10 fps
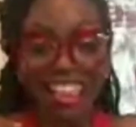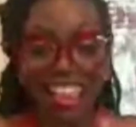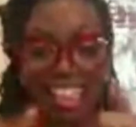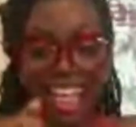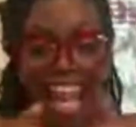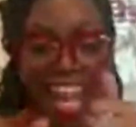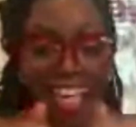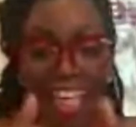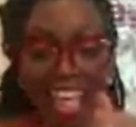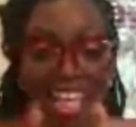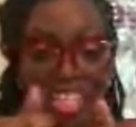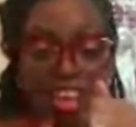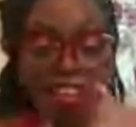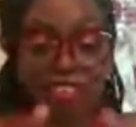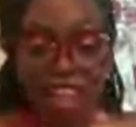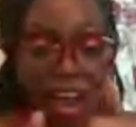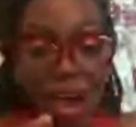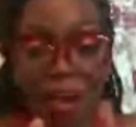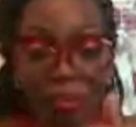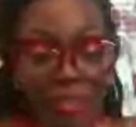Your neck, your
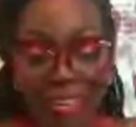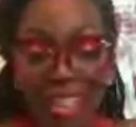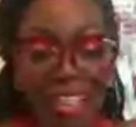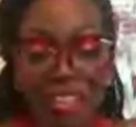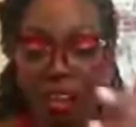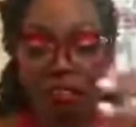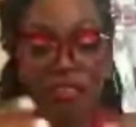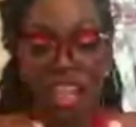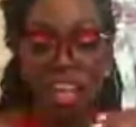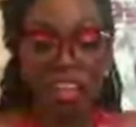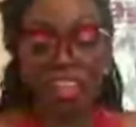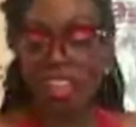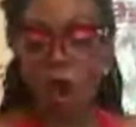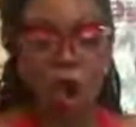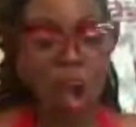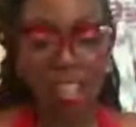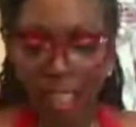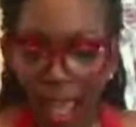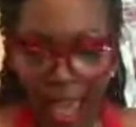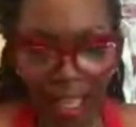thumbs, your fingers, all of
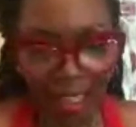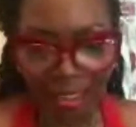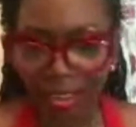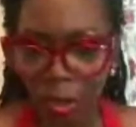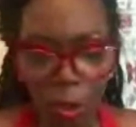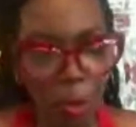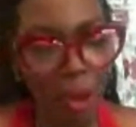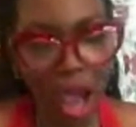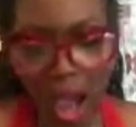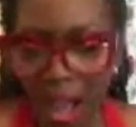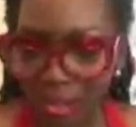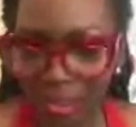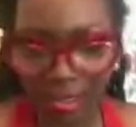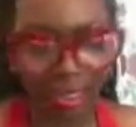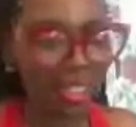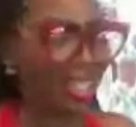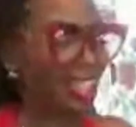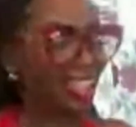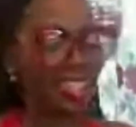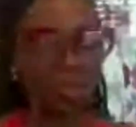that. Too much.
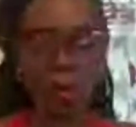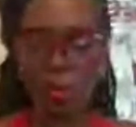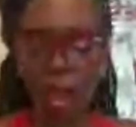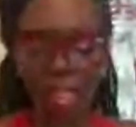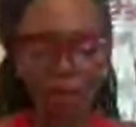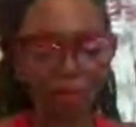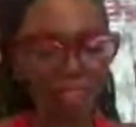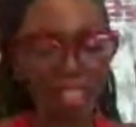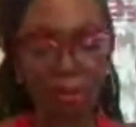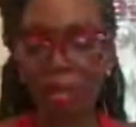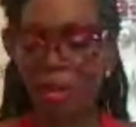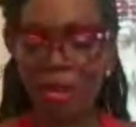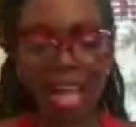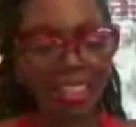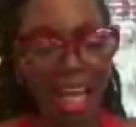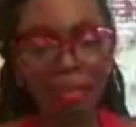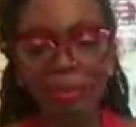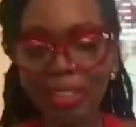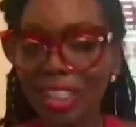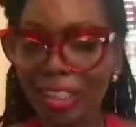It's too much. Yeah, we don't got time to
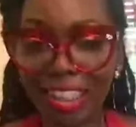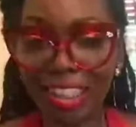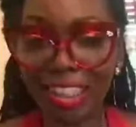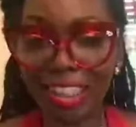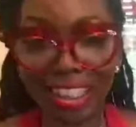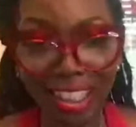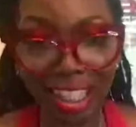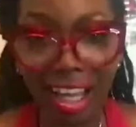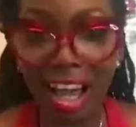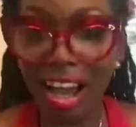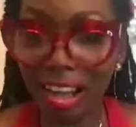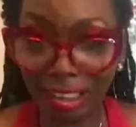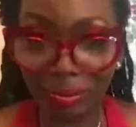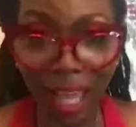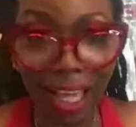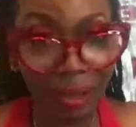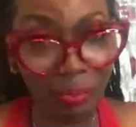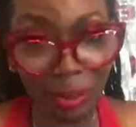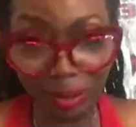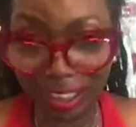be turning into hunchback computers.
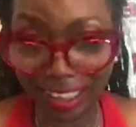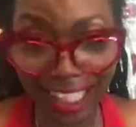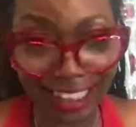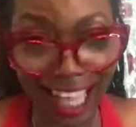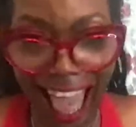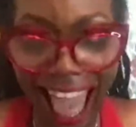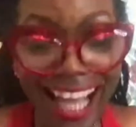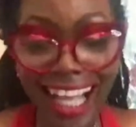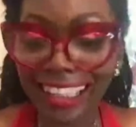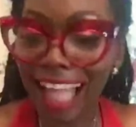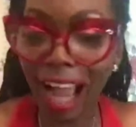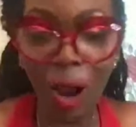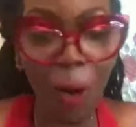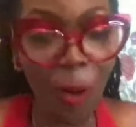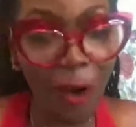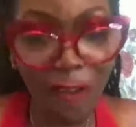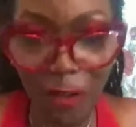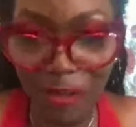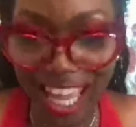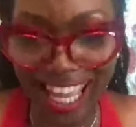That's not going to work
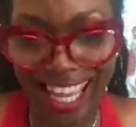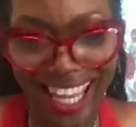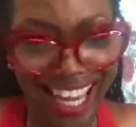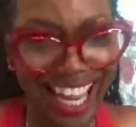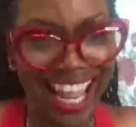for me.